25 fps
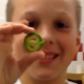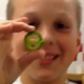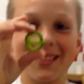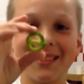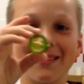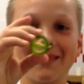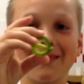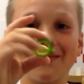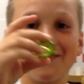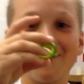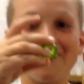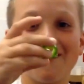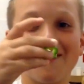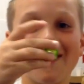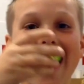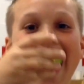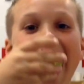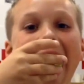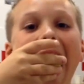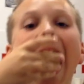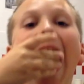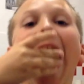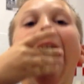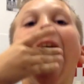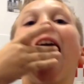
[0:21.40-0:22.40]
2, 1,
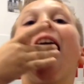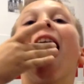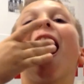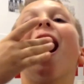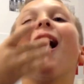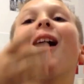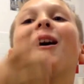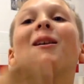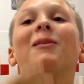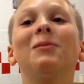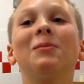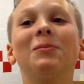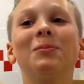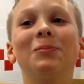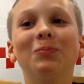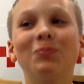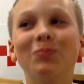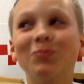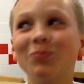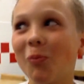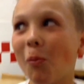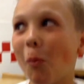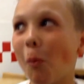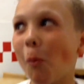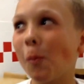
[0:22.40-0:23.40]
eat.
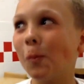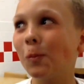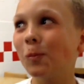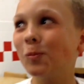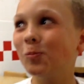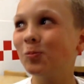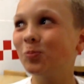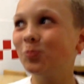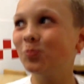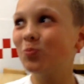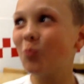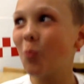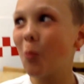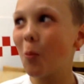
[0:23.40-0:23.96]
Now,